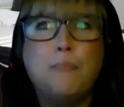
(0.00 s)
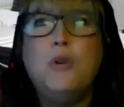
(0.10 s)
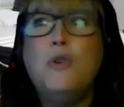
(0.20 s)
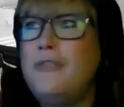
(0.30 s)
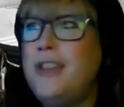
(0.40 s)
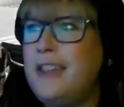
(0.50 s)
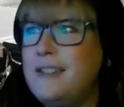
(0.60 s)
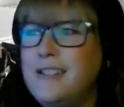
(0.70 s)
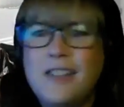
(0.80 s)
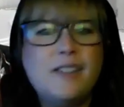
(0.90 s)
moving
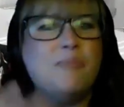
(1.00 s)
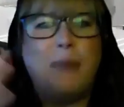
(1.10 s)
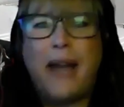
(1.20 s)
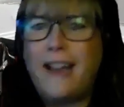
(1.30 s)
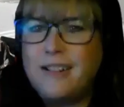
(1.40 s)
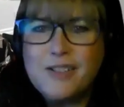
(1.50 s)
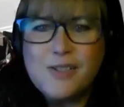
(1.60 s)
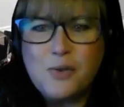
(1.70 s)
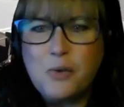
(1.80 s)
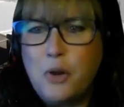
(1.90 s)
into this back to
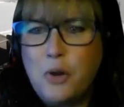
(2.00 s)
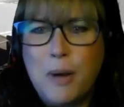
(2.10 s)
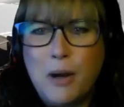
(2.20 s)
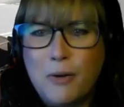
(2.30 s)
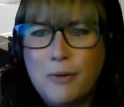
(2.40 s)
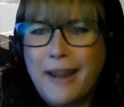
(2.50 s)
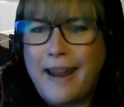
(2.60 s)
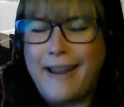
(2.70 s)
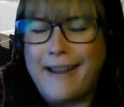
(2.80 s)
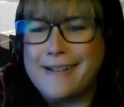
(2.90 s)
school mode
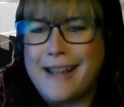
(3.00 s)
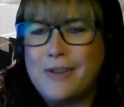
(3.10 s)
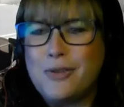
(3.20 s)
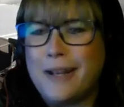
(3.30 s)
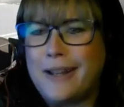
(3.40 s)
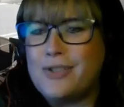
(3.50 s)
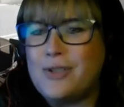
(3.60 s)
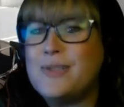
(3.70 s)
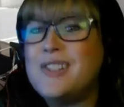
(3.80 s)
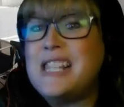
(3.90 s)
and entering
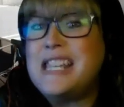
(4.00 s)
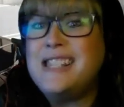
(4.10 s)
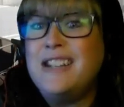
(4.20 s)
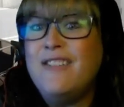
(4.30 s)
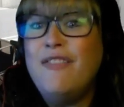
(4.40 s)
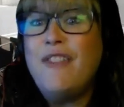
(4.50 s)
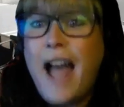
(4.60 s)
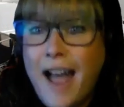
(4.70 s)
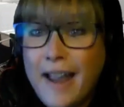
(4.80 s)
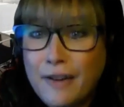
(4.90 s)
into season
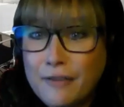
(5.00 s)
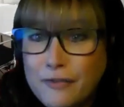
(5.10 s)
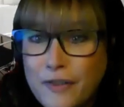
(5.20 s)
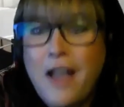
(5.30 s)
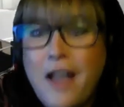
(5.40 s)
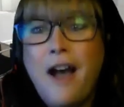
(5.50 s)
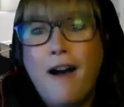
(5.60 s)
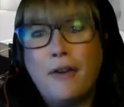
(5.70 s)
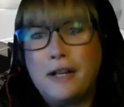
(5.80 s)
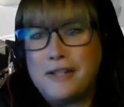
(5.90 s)
five
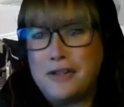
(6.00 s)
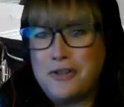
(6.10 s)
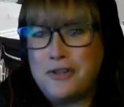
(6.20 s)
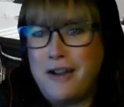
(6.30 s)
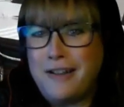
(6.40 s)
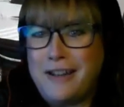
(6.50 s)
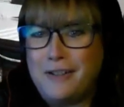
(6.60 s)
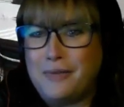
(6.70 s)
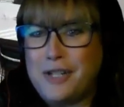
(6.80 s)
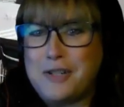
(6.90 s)
of our teacher talk here
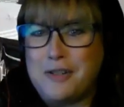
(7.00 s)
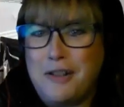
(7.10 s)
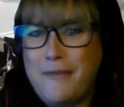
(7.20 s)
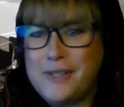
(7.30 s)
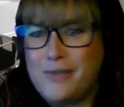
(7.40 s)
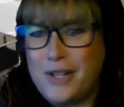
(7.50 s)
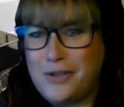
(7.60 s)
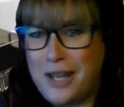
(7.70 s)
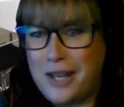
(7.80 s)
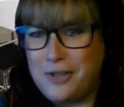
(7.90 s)
at the Regional Office of
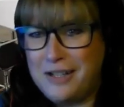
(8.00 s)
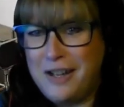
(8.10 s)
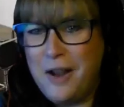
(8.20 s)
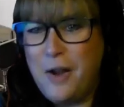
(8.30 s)
Education,